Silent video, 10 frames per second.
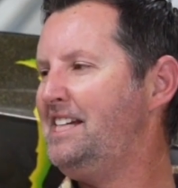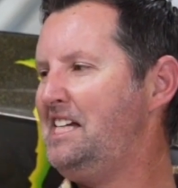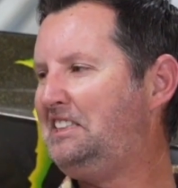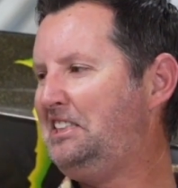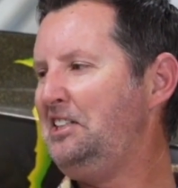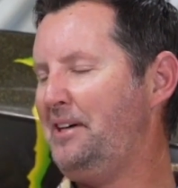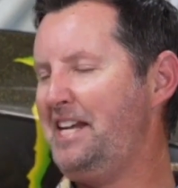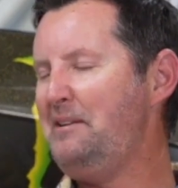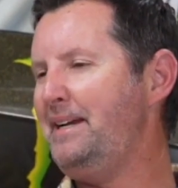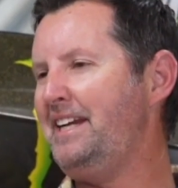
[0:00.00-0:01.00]
it's still
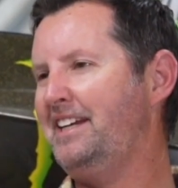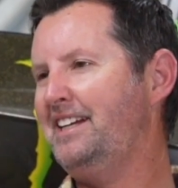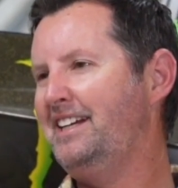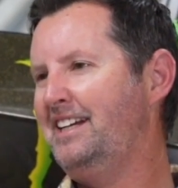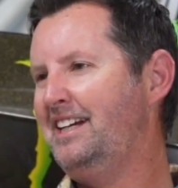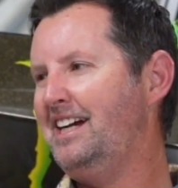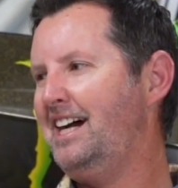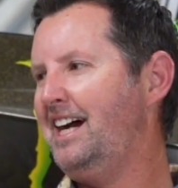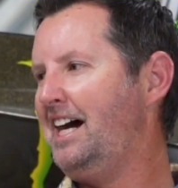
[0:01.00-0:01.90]
in me. Yeah.